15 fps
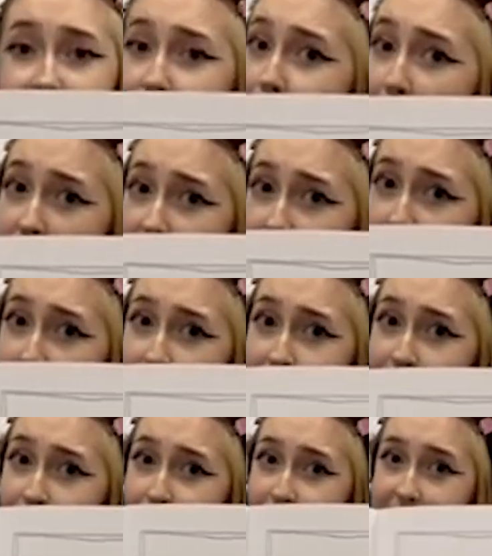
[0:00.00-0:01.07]
to write your own
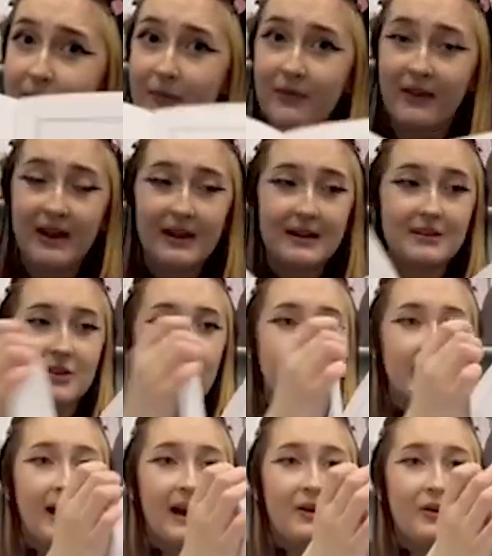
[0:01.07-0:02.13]
thoughts and feelings on
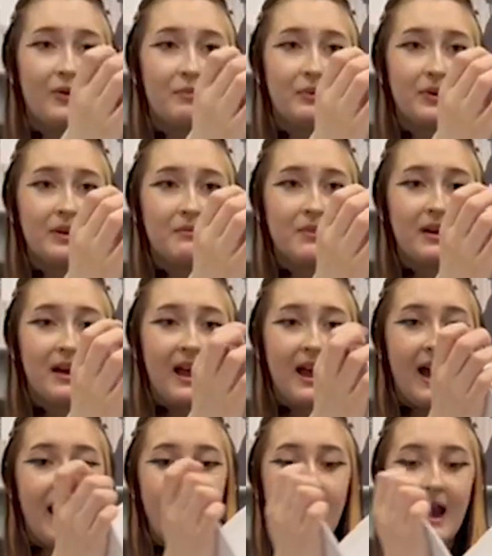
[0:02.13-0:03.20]
the album.
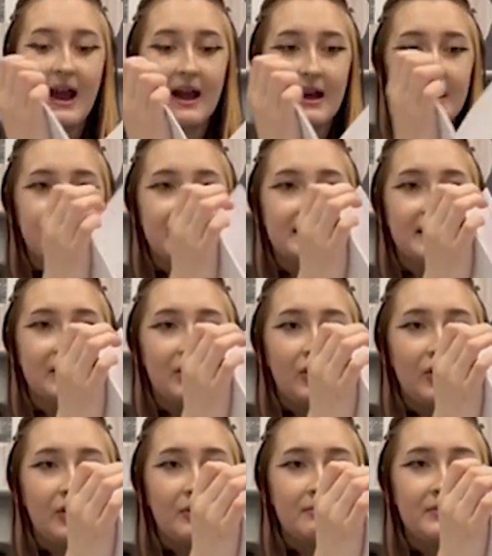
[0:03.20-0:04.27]
And it
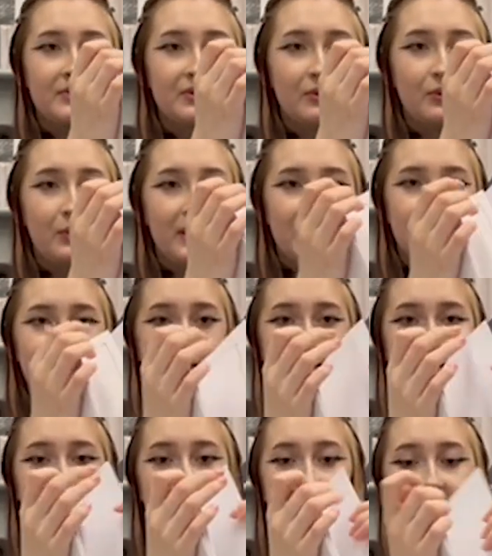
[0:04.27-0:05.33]
comes with the
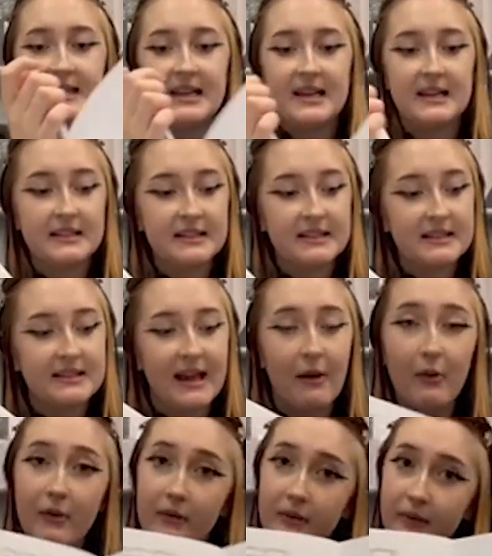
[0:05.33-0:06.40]
CD
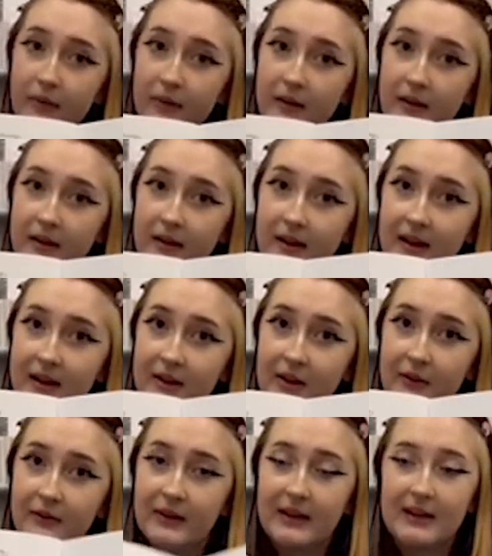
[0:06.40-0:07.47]
itself,
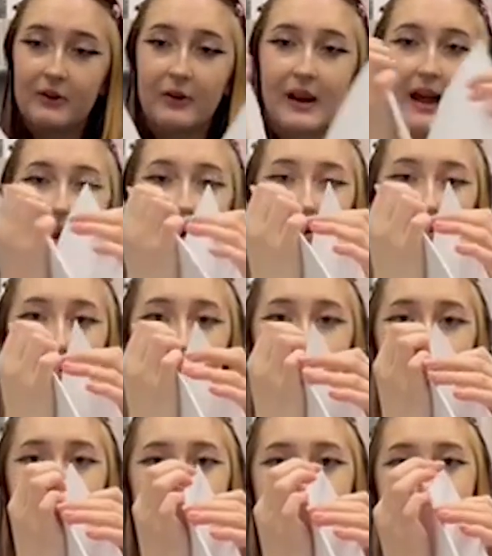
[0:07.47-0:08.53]
lovely little layout
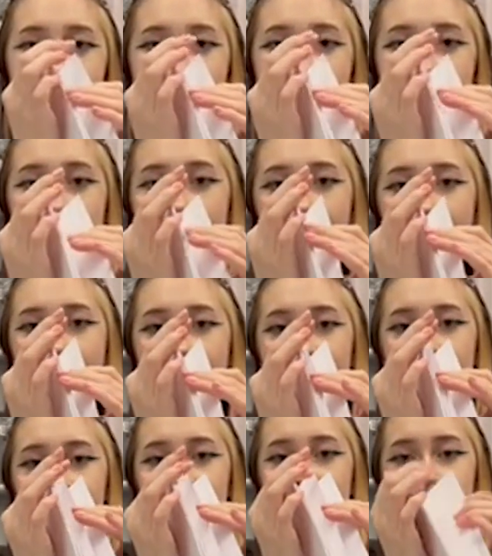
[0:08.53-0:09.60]
there,
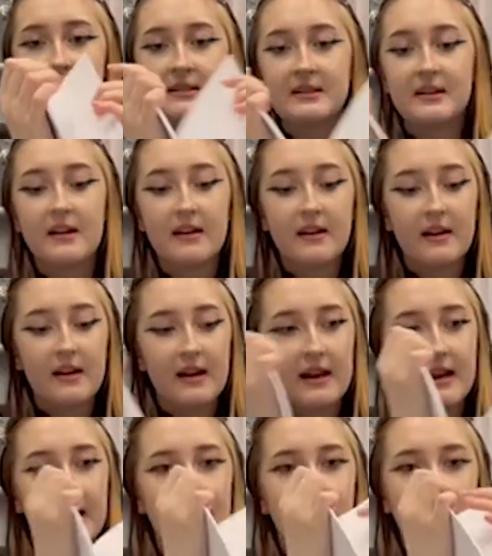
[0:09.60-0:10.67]
and
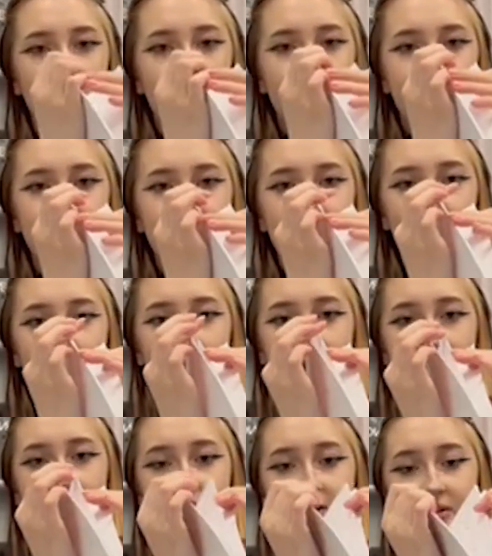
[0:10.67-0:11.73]
it comes
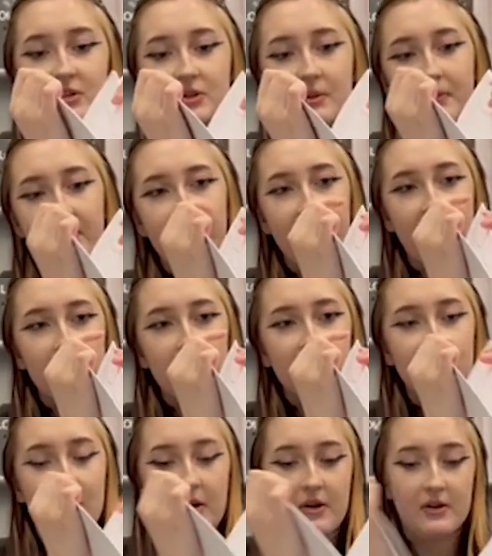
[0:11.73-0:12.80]
with some
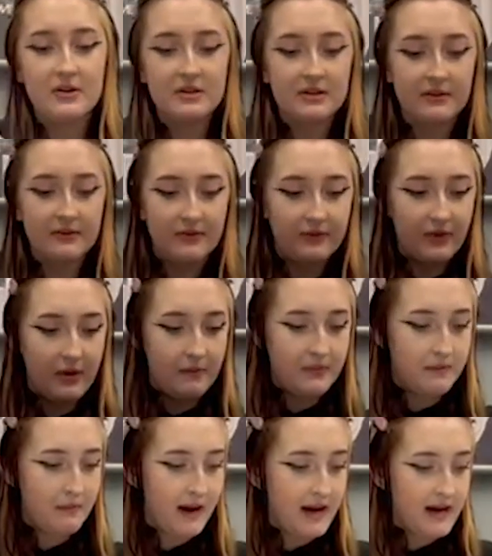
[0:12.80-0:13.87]
photos from the
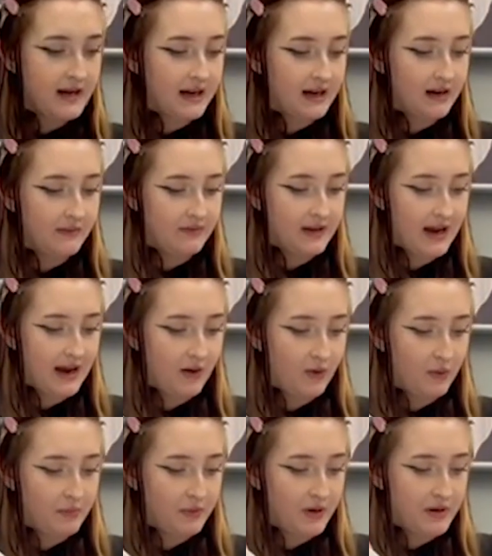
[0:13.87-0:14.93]
making of the
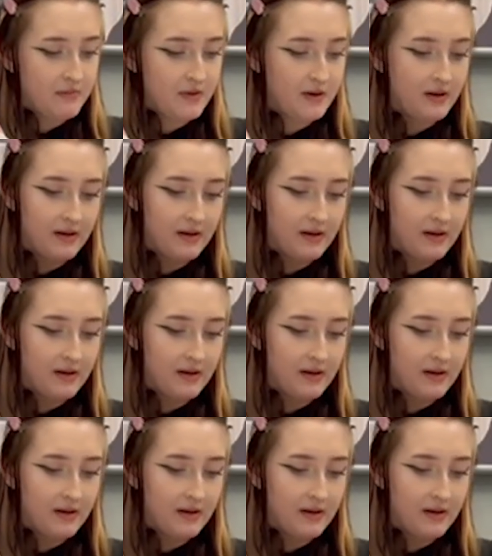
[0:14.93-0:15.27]
album,